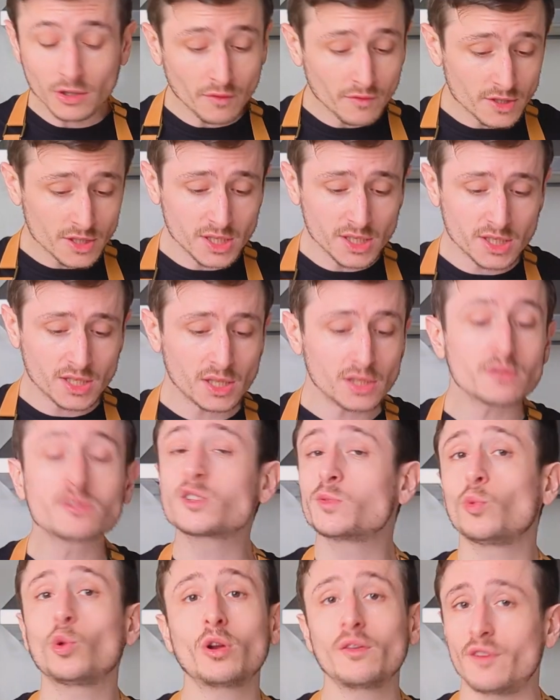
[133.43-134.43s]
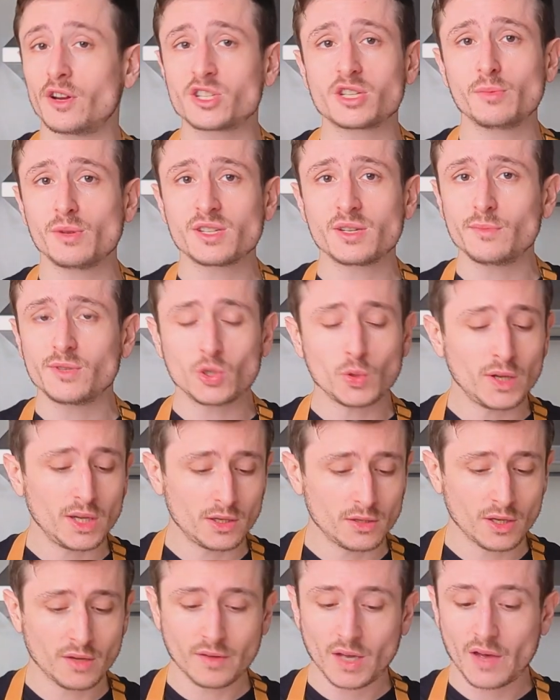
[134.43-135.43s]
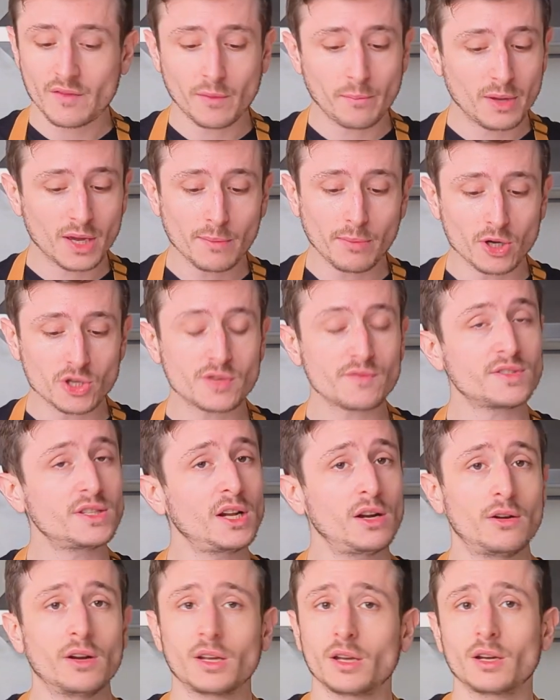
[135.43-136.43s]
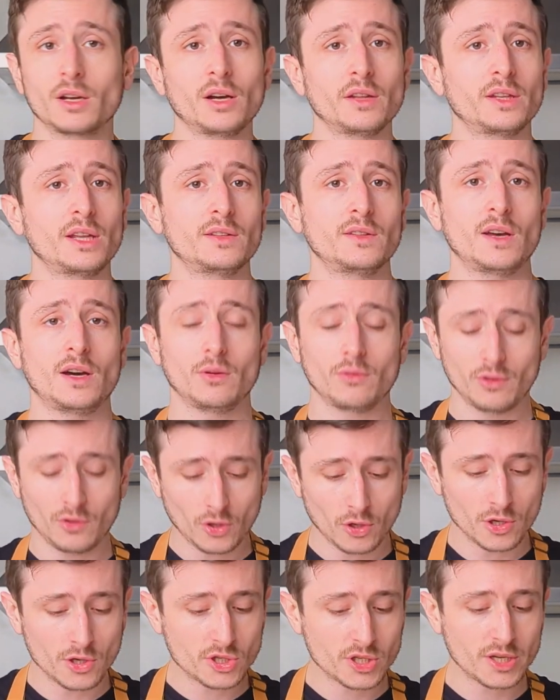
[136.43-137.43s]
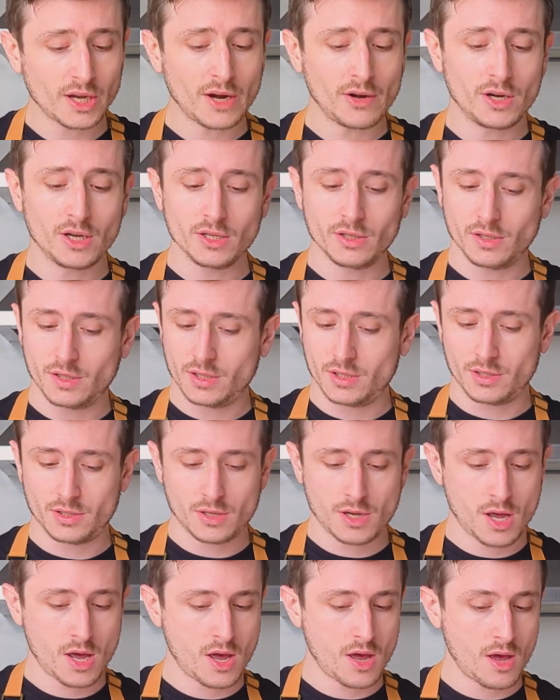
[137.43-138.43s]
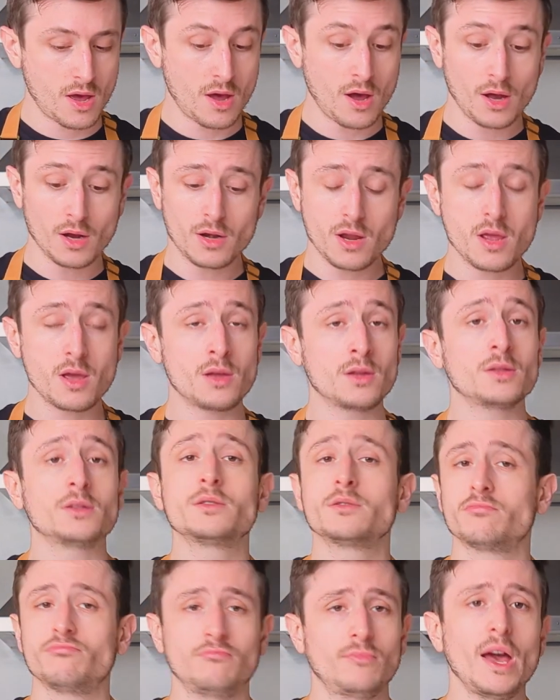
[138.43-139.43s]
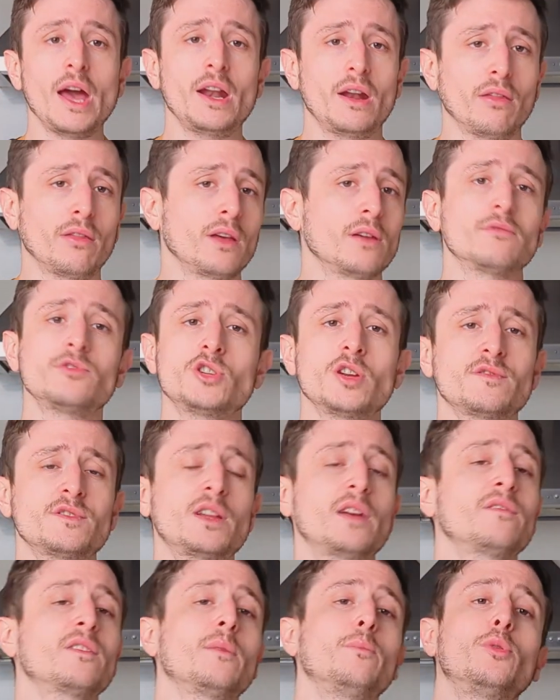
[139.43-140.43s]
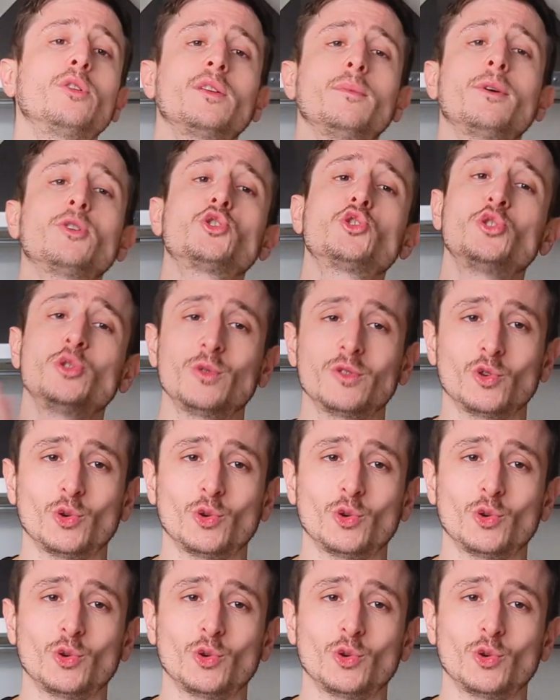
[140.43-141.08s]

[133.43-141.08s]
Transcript: obviously still smaller vegetables in between. If I have a big bunch of celery, I can cut that down. Large carrots, onion, anything. Chef's knife can pretty much do it